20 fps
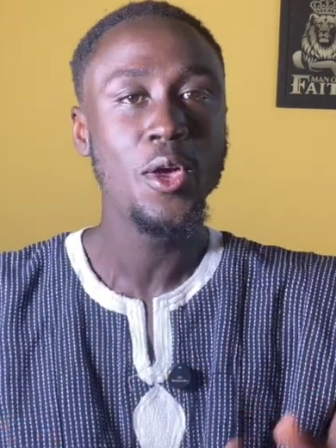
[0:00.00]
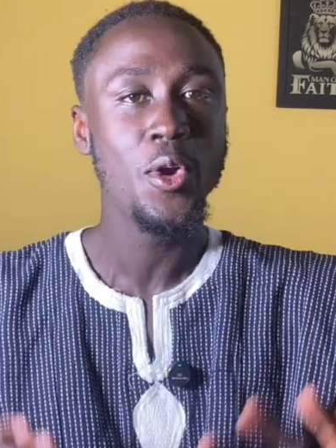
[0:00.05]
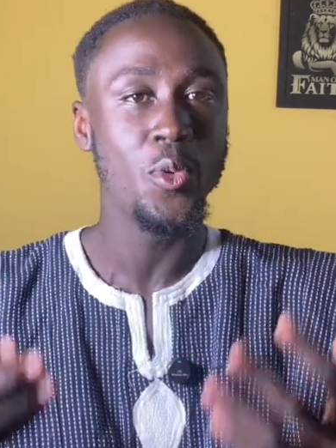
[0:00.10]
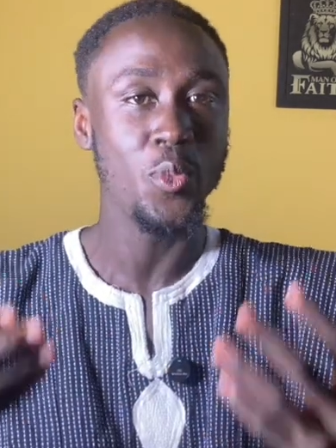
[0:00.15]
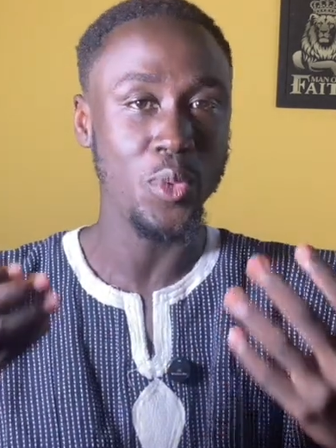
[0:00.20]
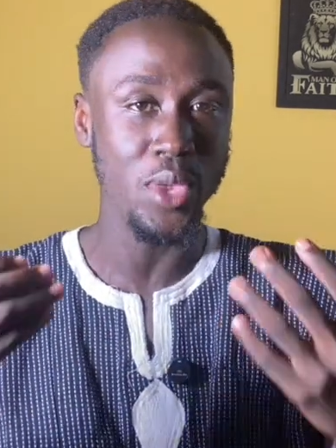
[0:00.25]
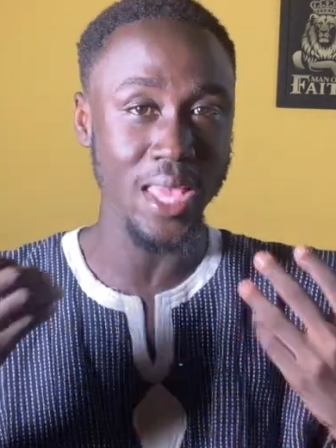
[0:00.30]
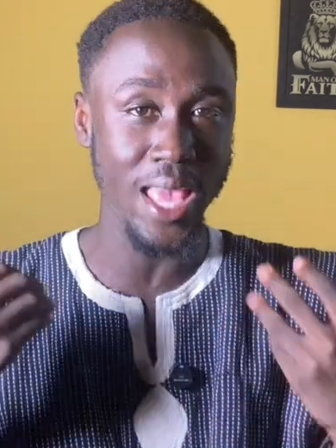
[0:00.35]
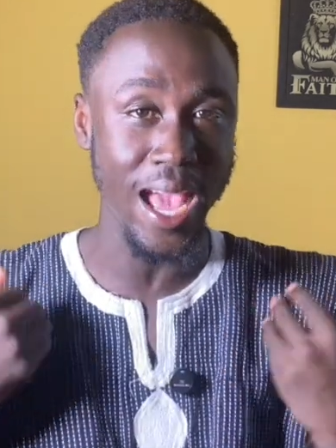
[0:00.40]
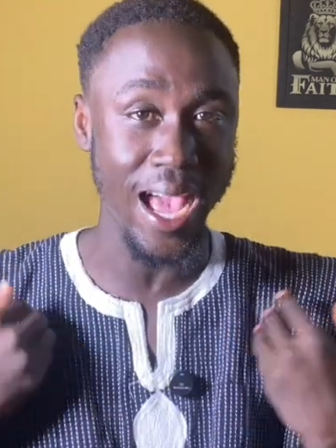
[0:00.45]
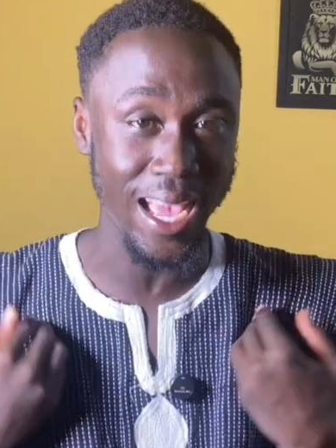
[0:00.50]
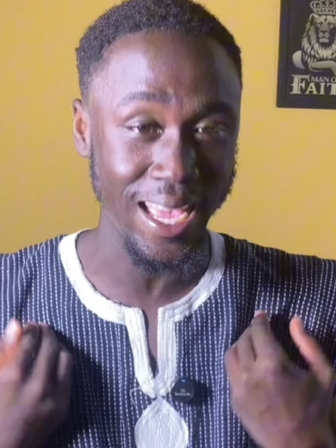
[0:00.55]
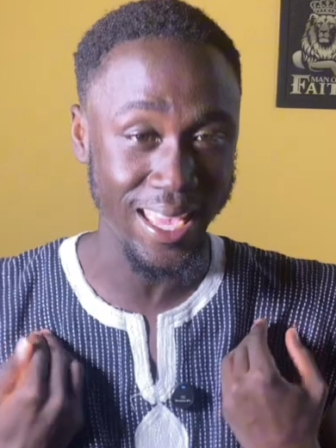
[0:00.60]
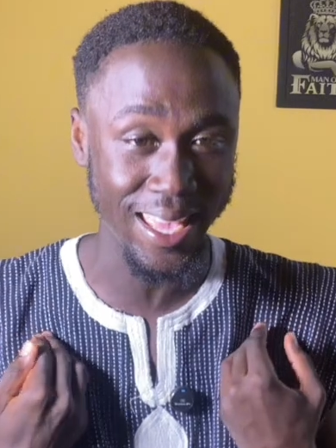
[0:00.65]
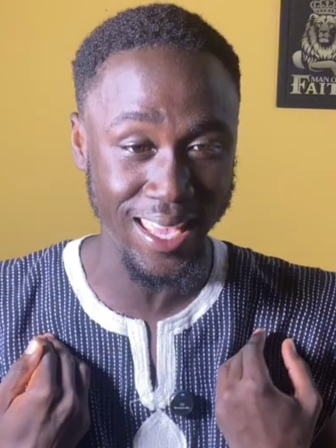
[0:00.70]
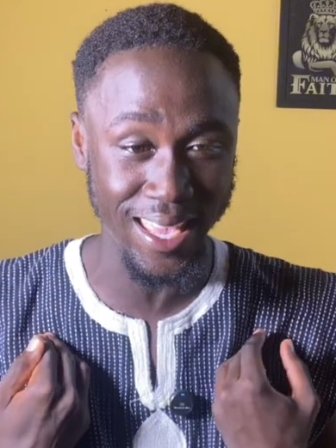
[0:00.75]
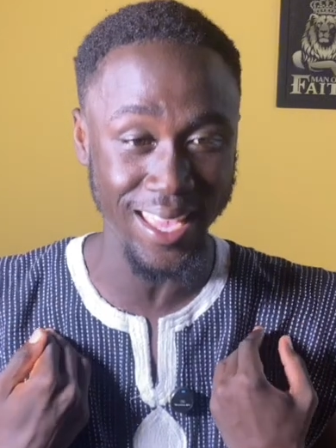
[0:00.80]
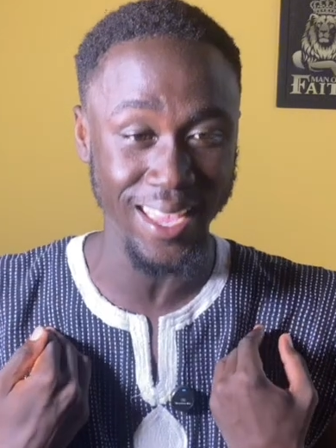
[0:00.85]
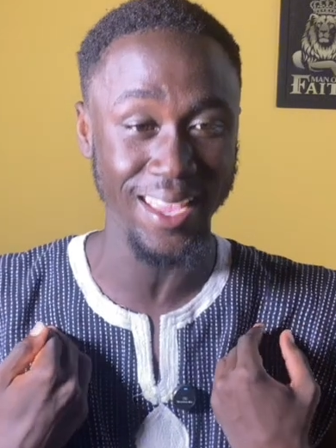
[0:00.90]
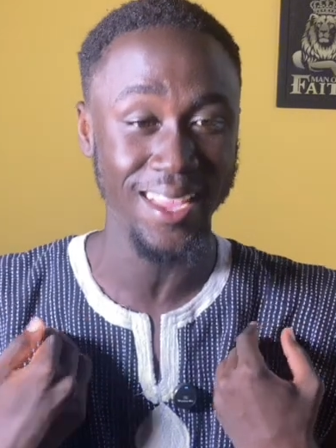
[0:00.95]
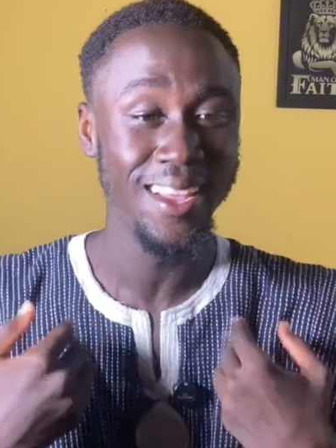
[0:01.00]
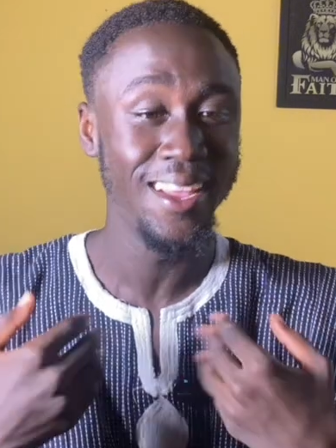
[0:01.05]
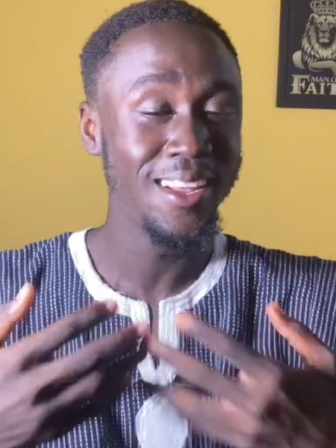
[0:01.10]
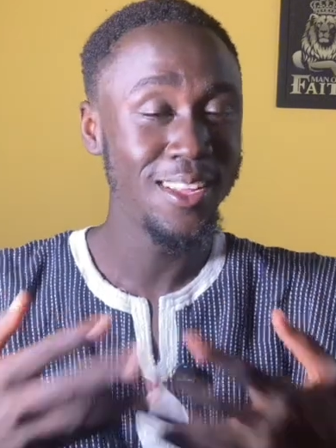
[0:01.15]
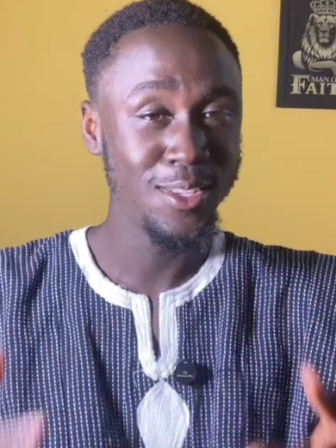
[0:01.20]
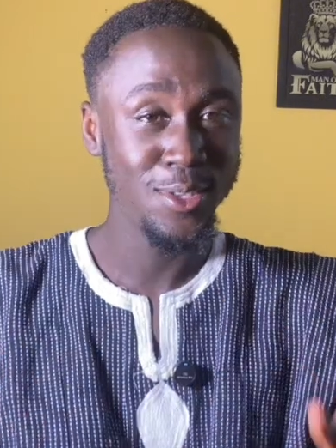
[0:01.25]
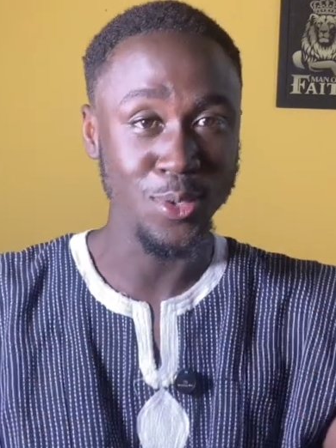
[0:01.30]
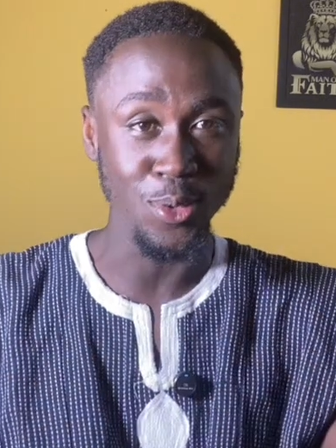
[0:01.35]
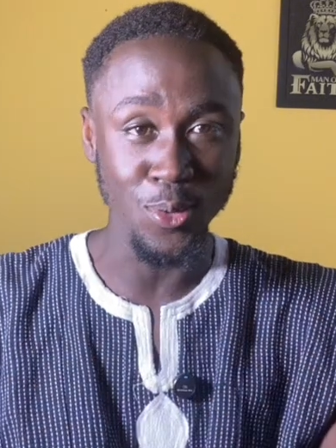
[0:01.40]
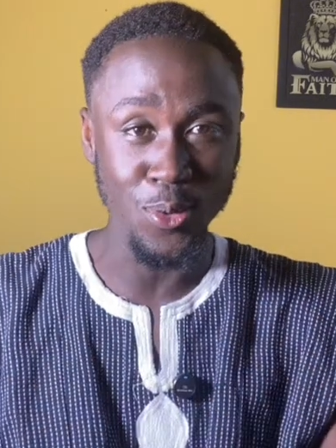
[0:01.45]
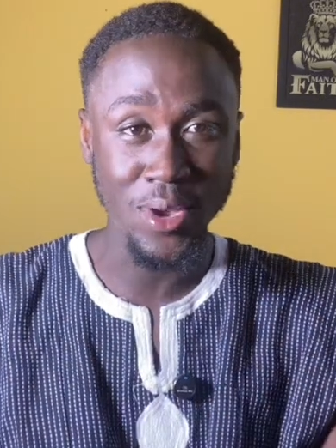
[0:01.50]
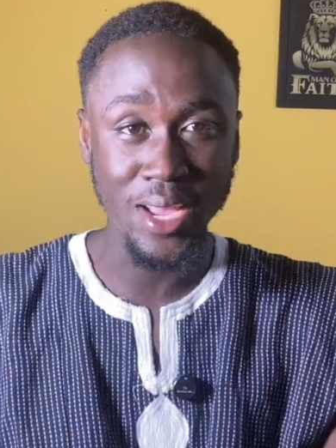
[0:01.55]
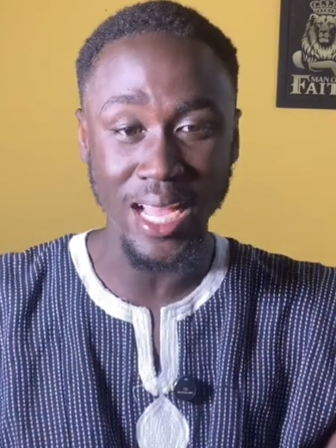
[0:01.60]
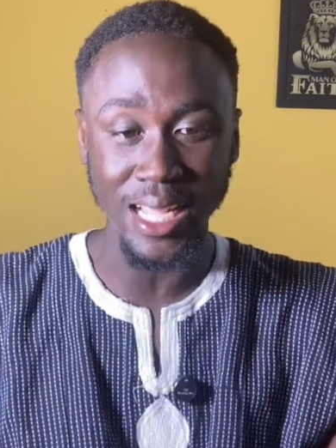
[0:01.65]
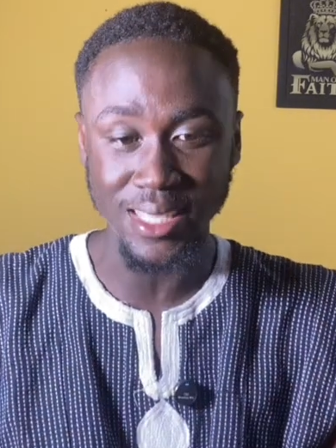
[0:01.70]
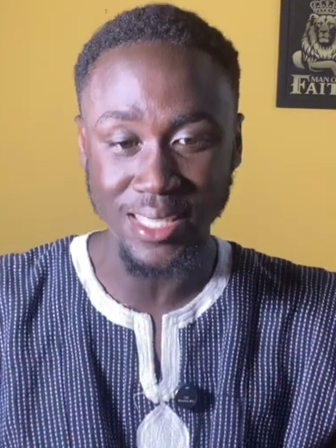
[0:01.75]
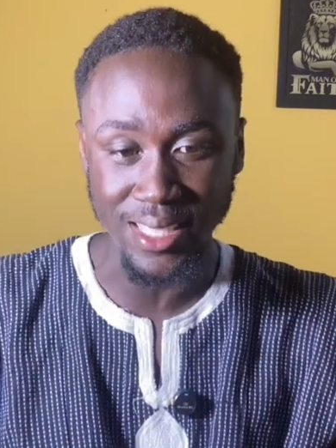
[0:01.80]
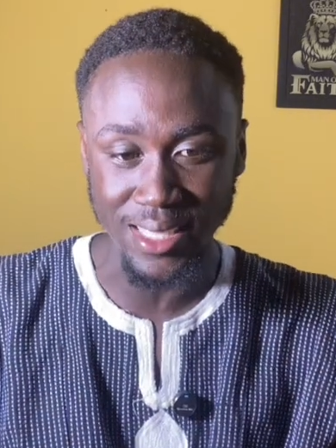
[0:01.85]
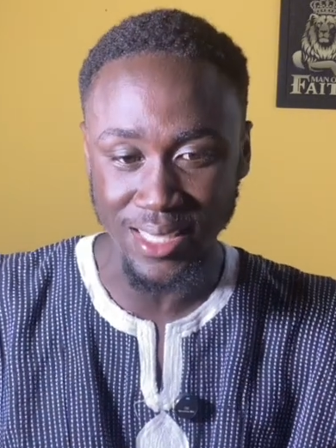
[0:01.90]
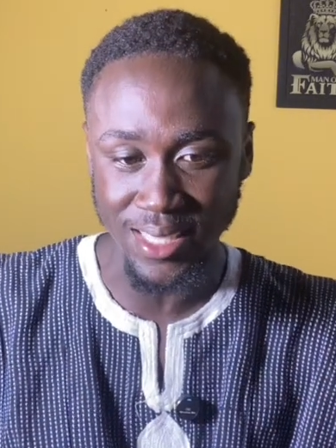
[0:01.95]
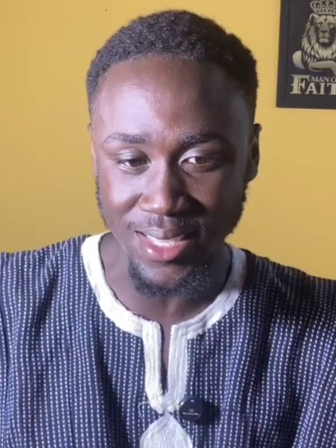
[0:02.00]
we are here to look at it.